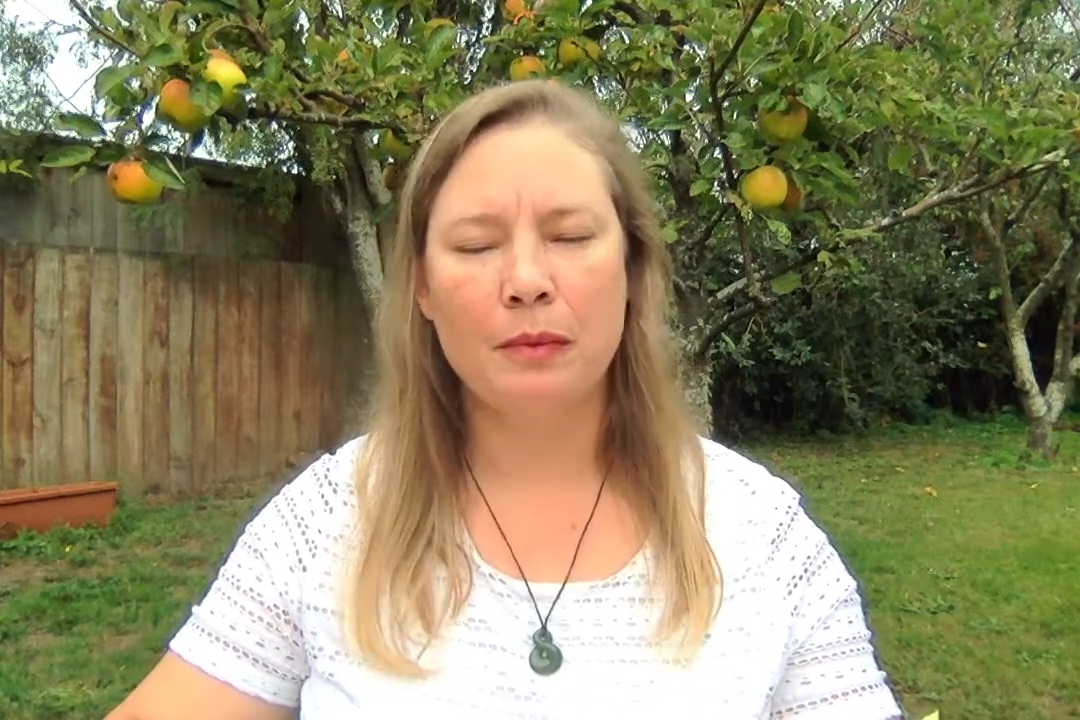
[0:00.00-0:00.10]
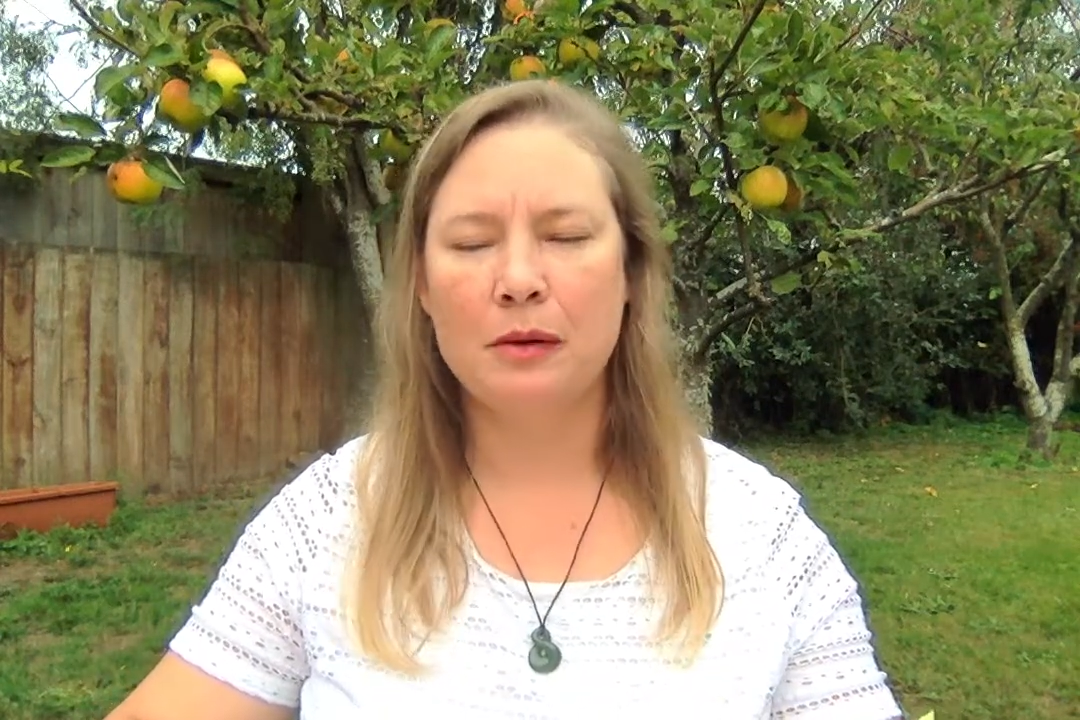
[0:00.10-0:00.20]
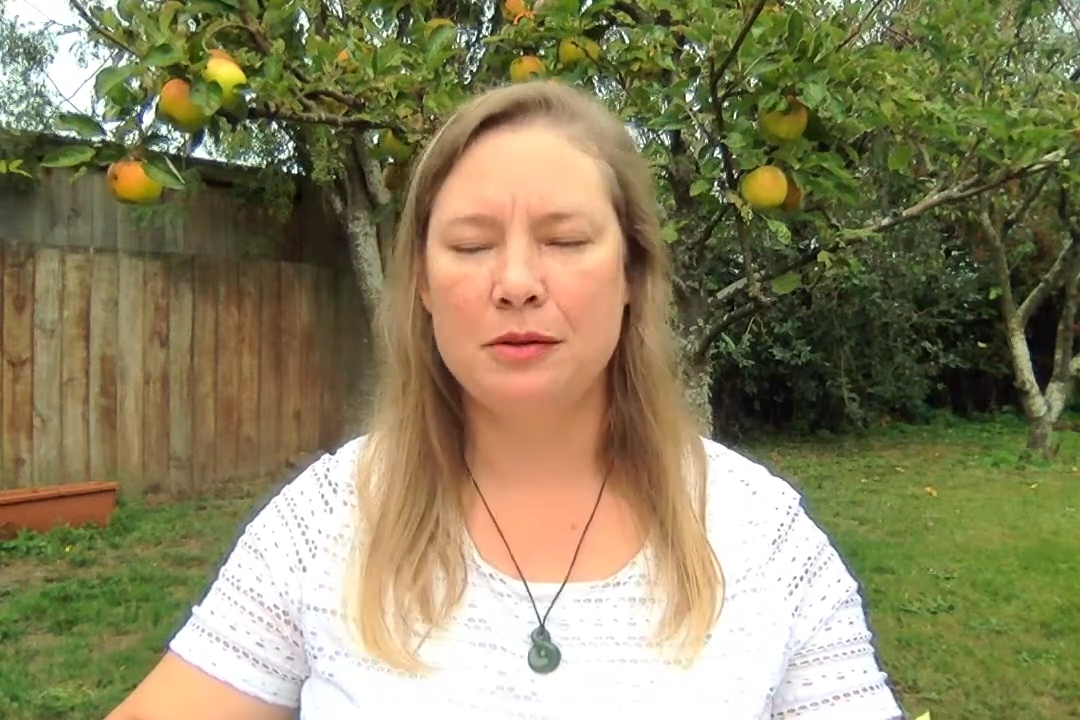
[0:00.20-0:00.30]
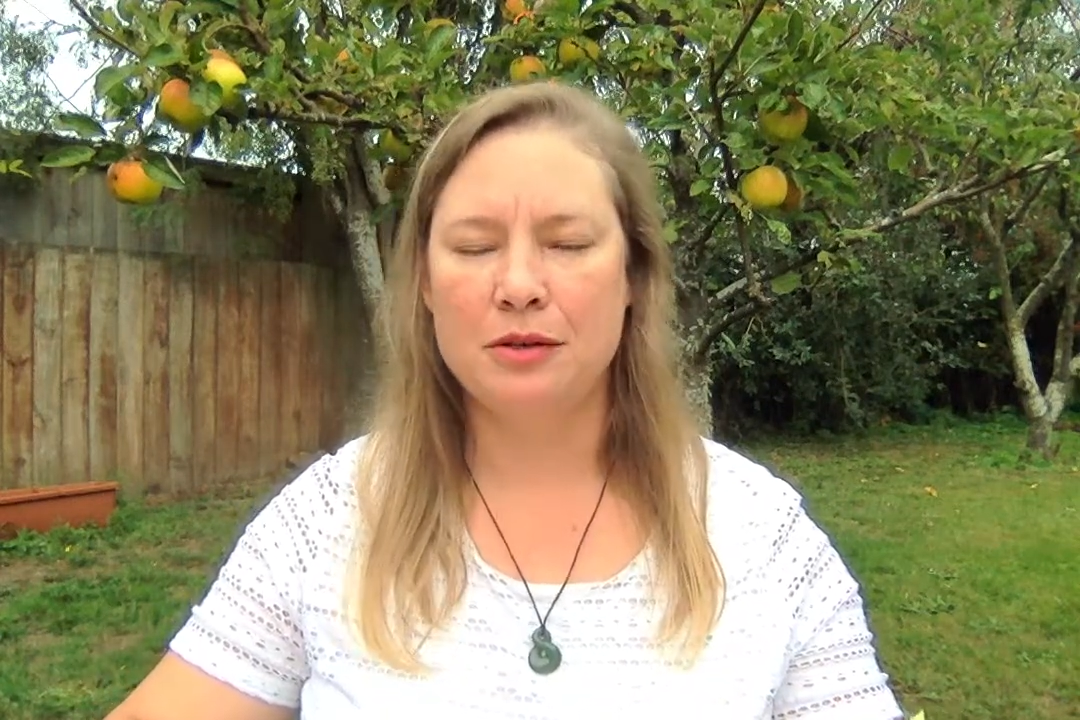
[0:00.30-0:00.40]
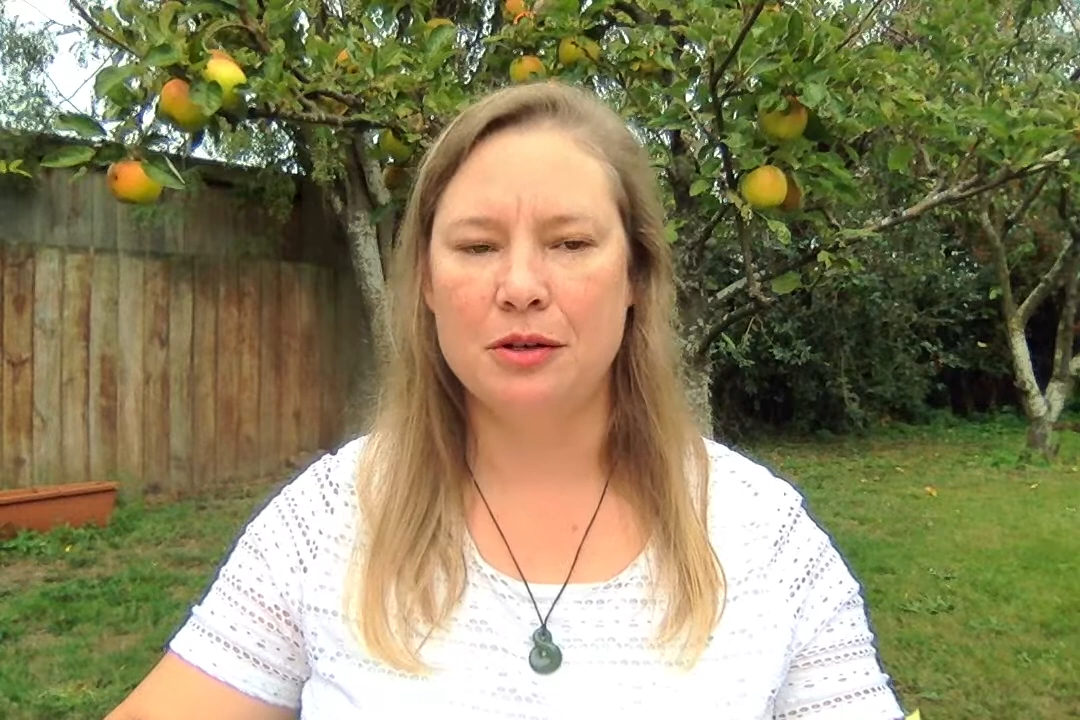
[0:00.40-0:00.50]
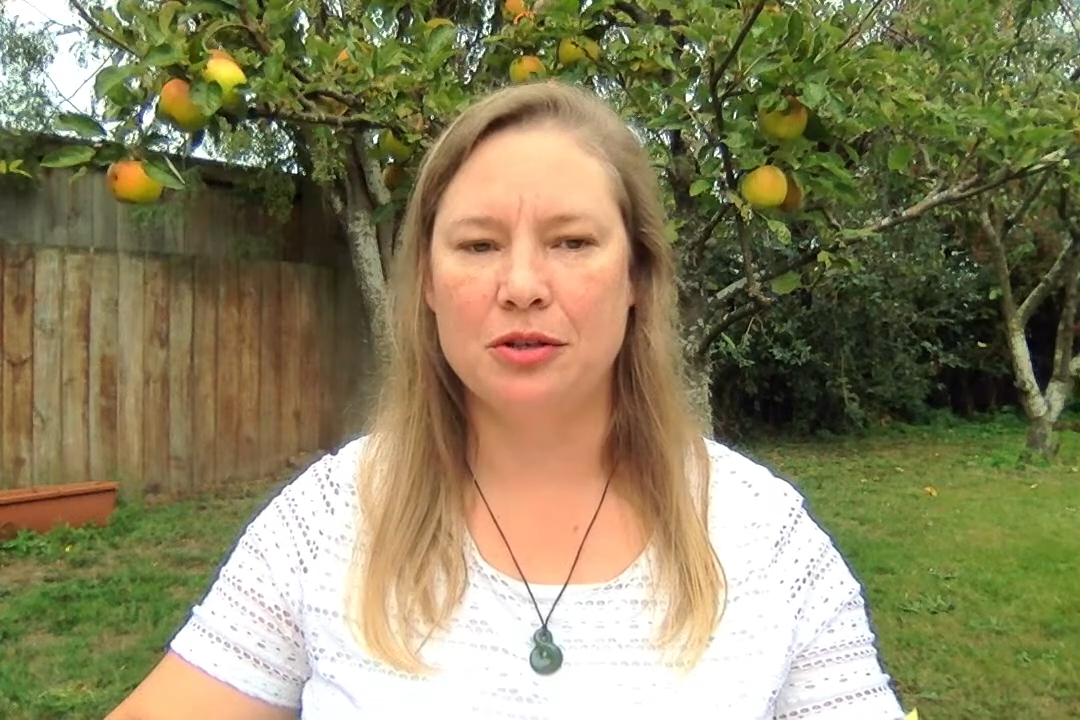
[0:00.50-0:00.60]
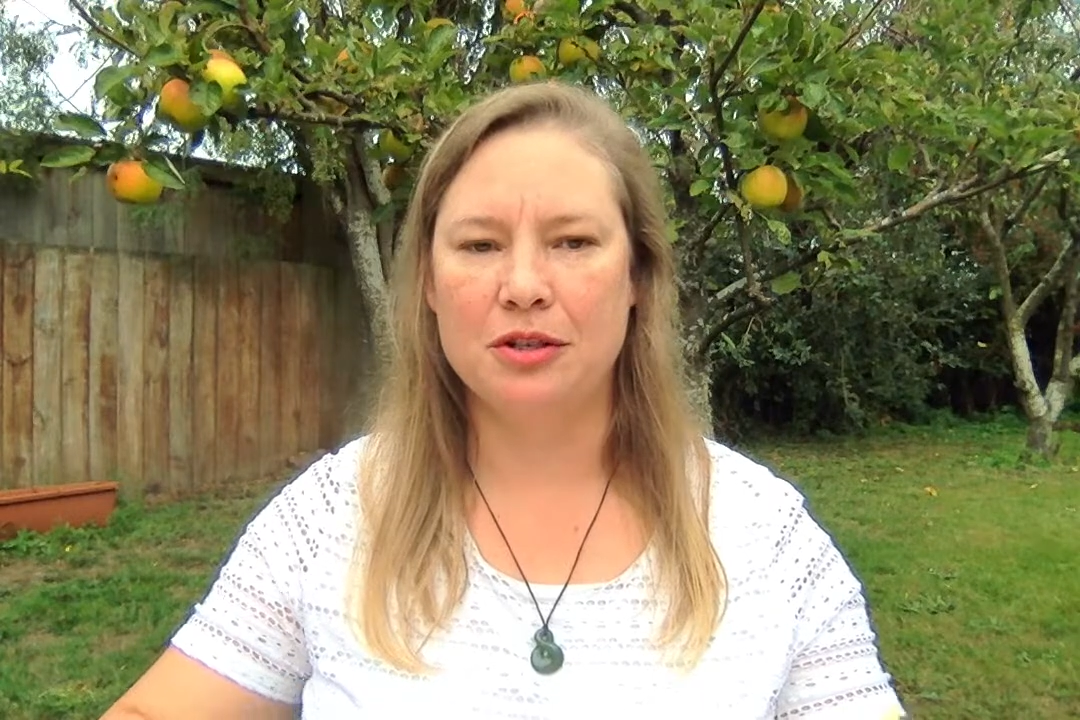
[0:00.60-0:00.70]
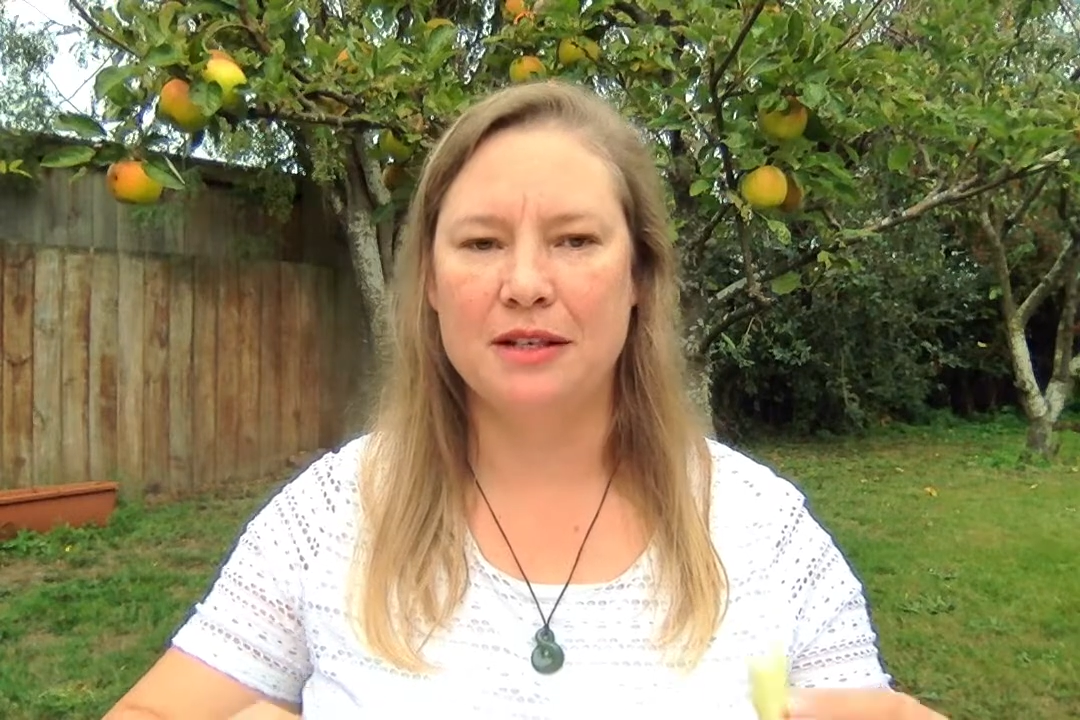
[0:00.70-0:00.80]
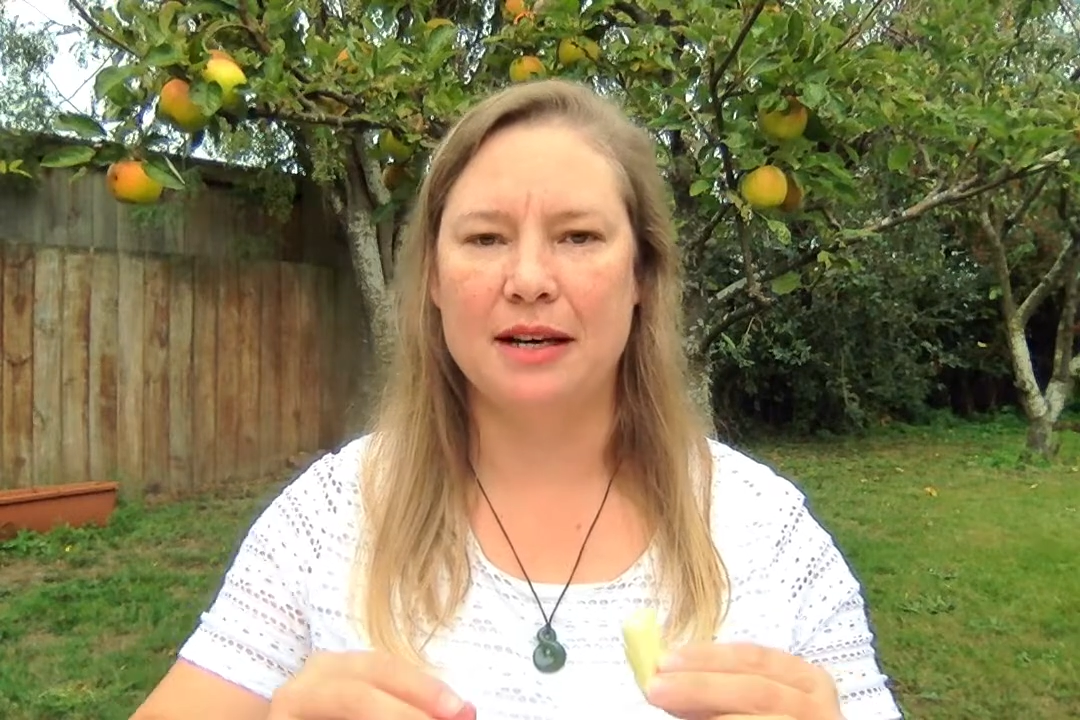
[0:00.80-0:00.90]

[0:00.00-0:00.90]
So juicy